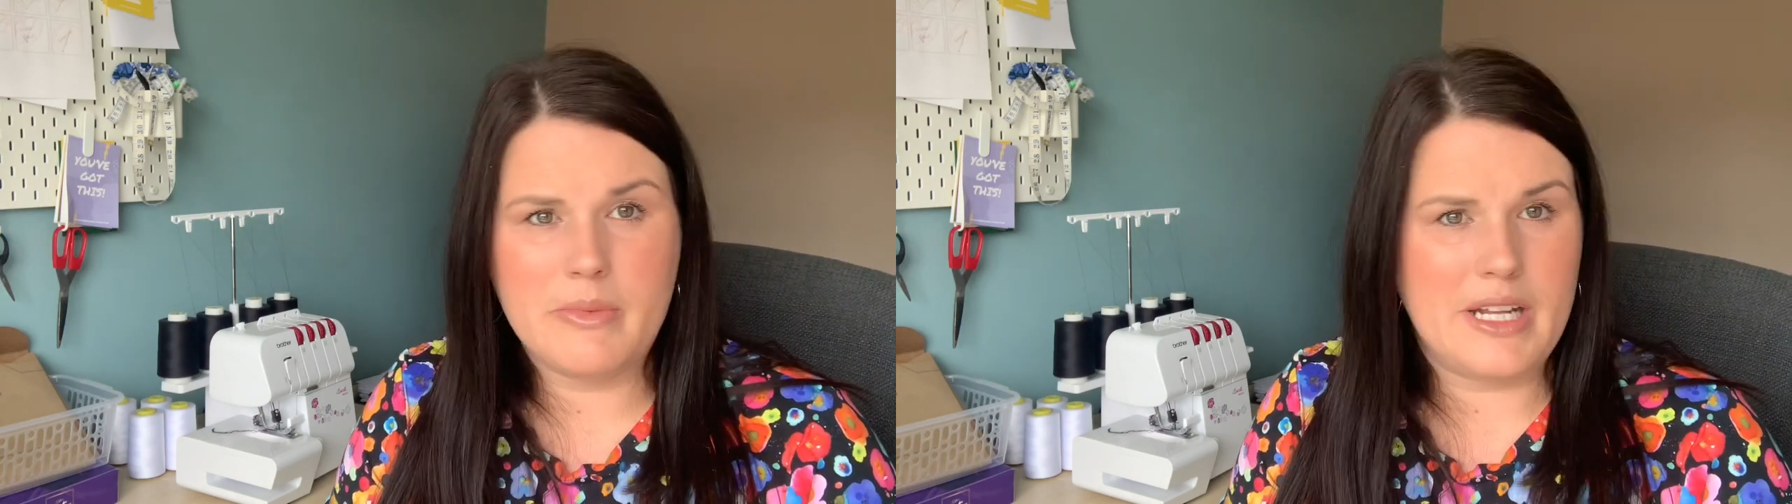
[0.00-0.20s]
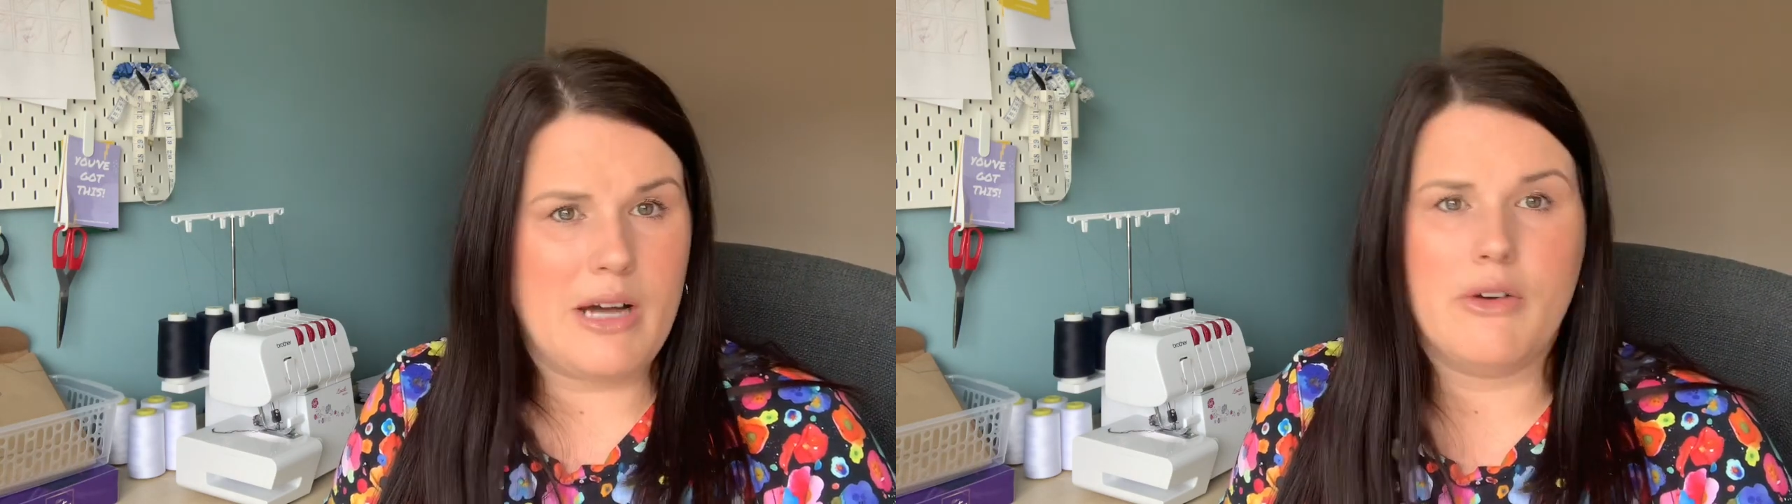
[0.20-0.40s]

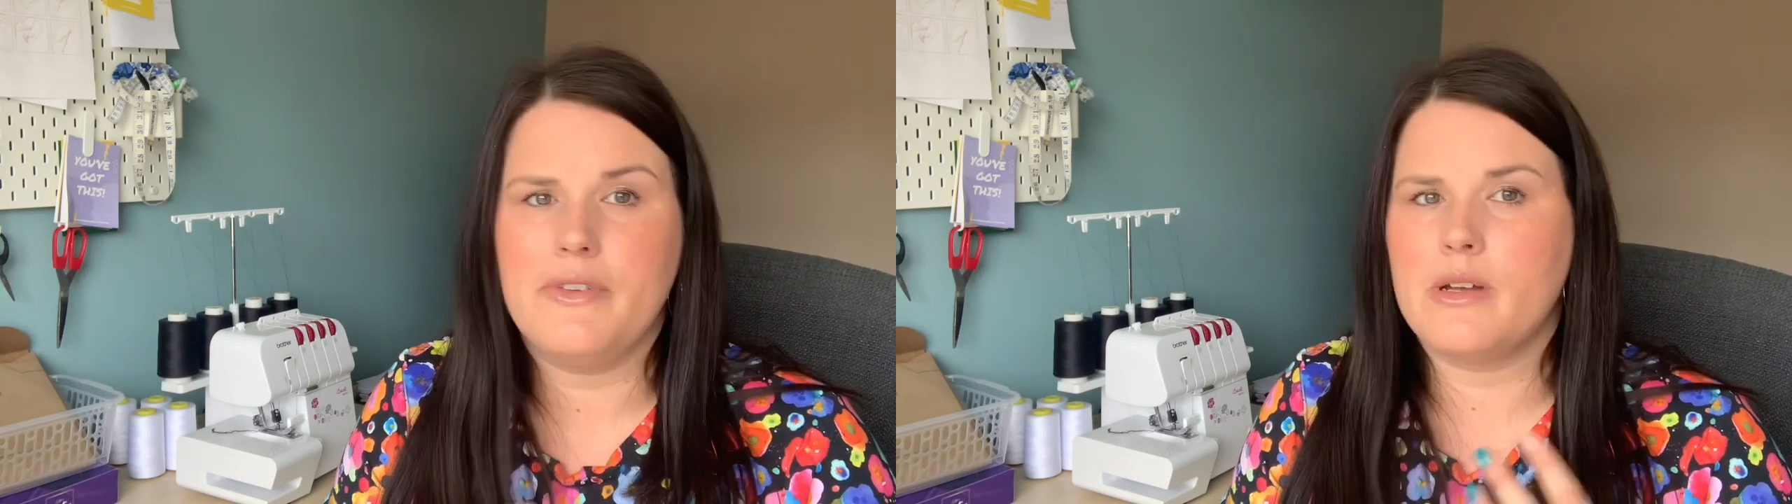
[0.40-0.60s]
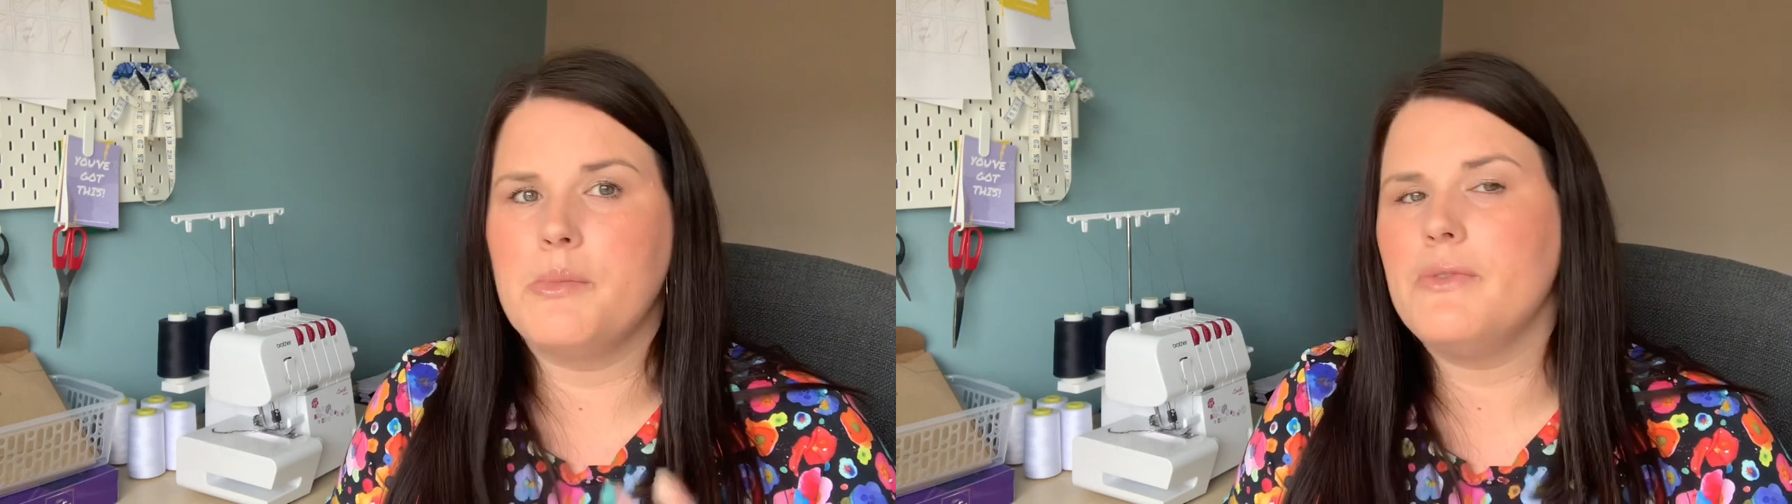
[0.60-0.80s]
and how
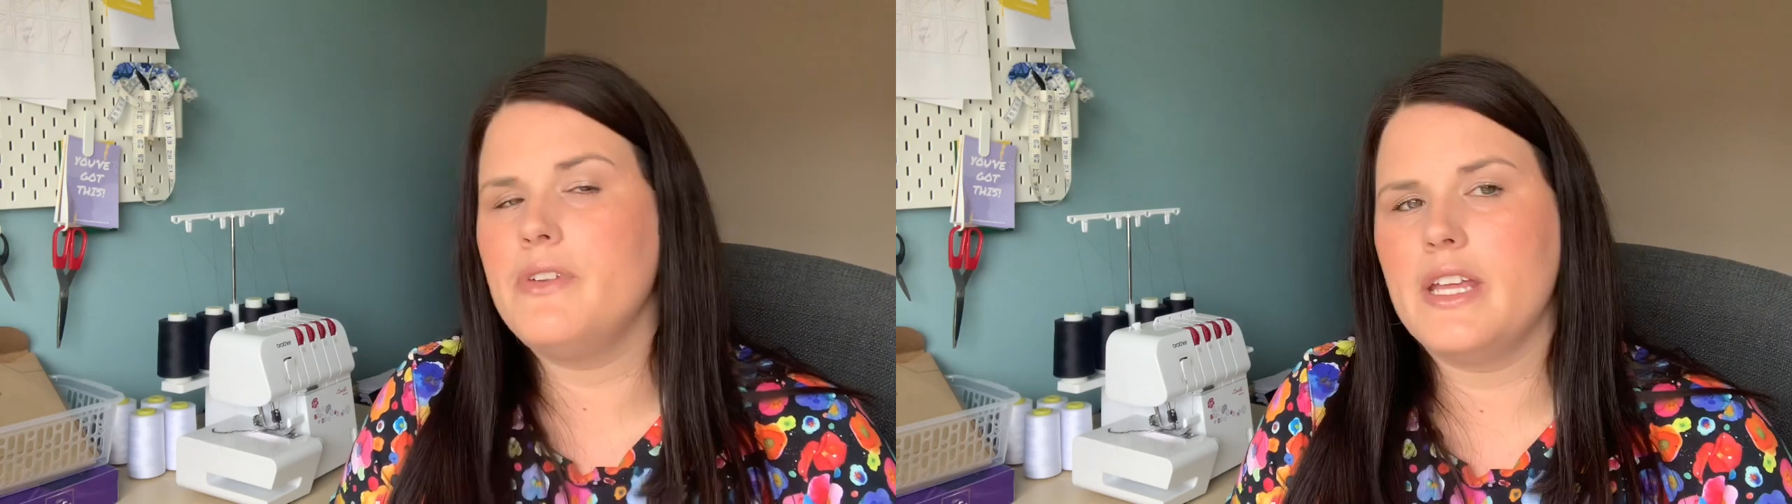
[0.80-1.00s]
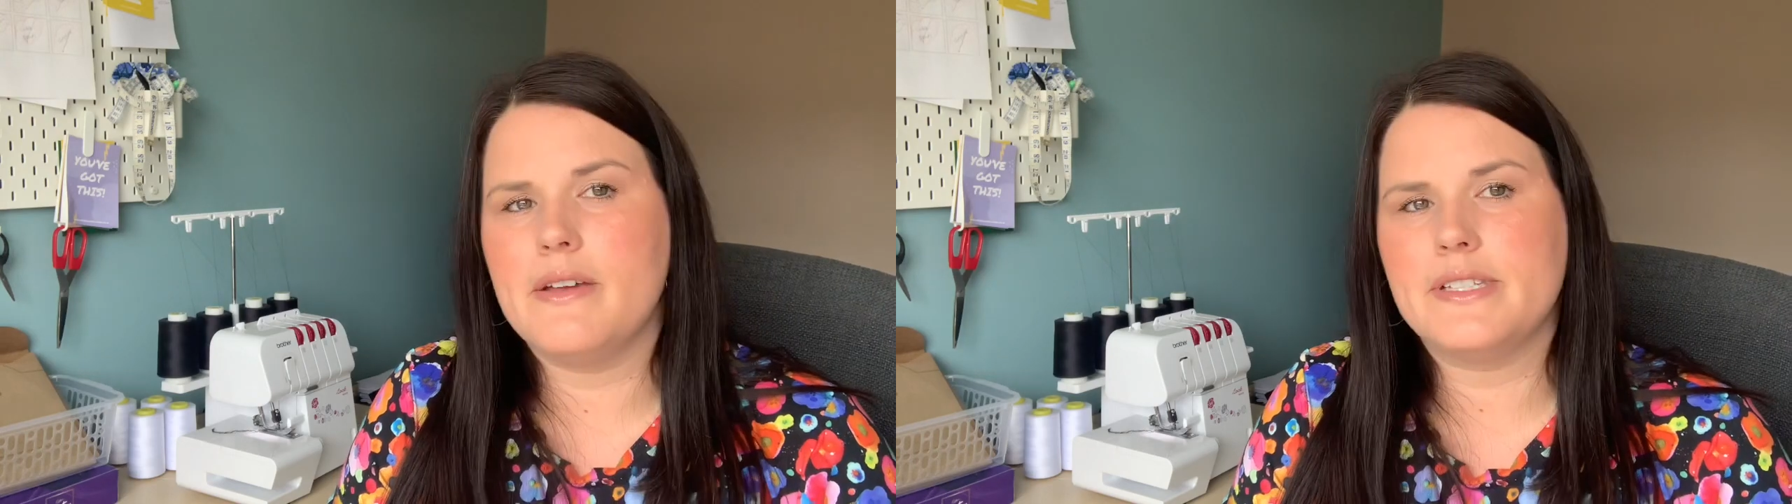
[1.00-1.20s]
often I can put
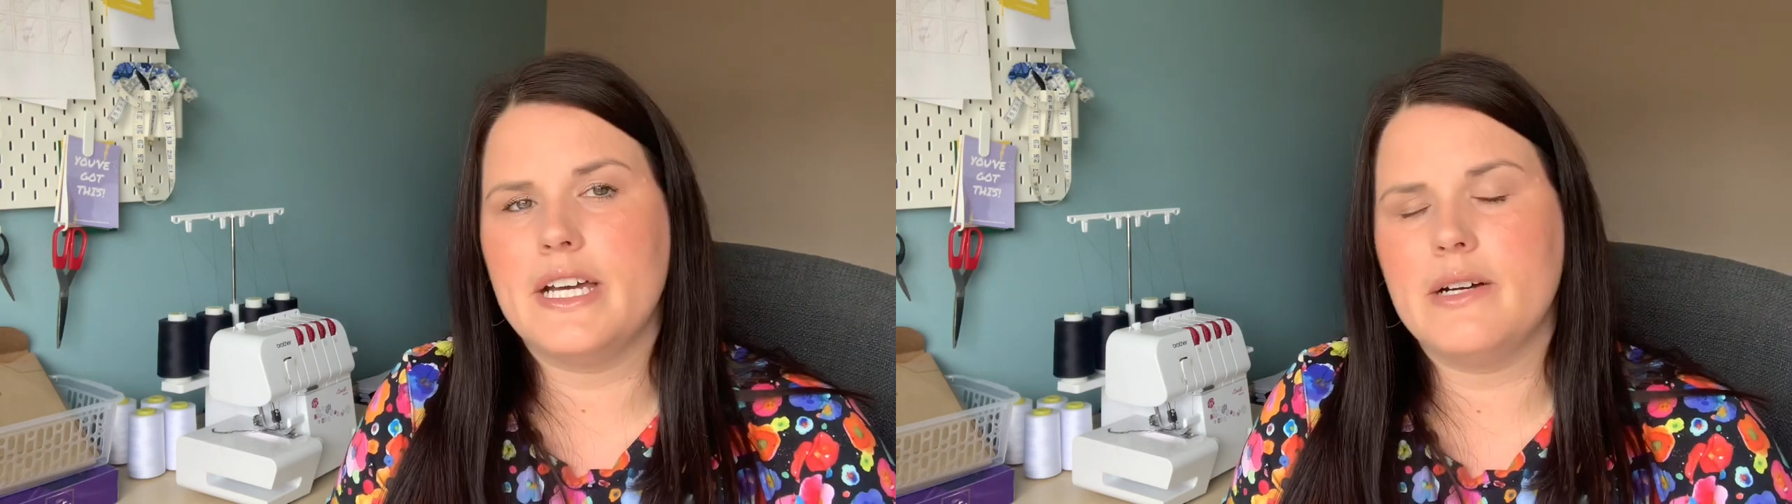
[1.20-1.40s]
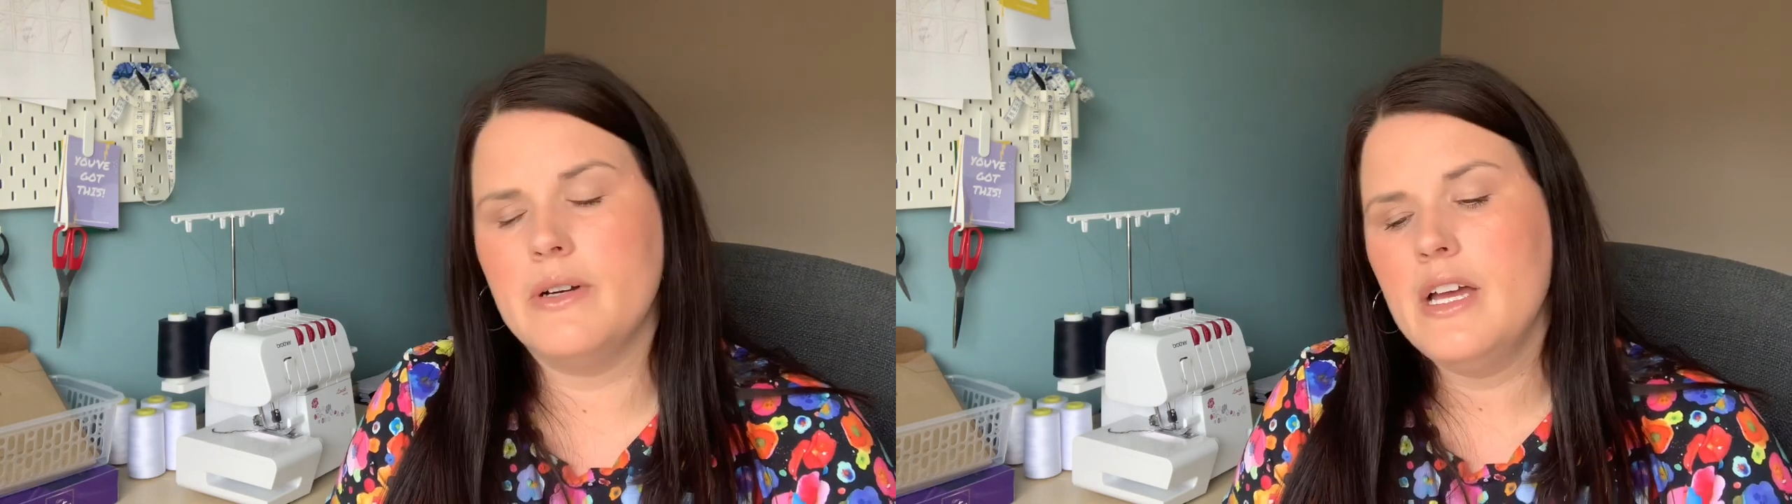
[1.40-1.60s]
videos
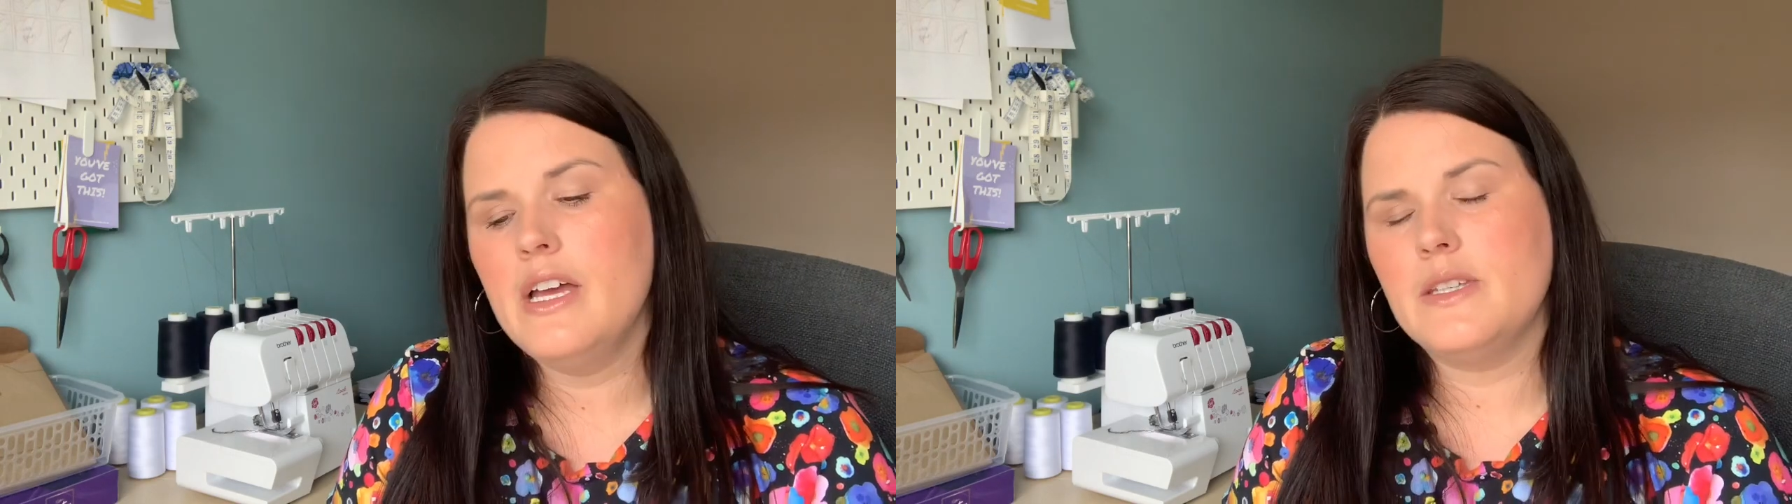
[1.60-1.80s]
out.